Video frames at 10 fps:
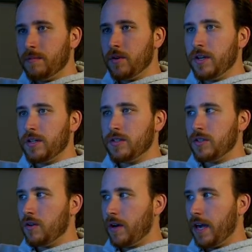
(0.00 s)
going to
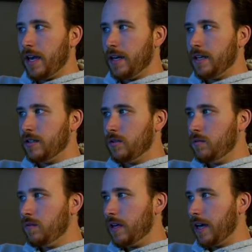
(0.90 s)
go ahead and do
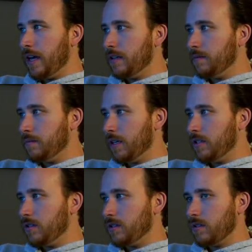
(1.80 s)
that by
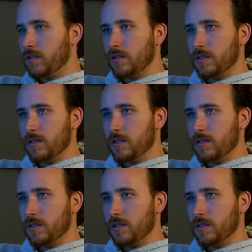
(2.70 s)
just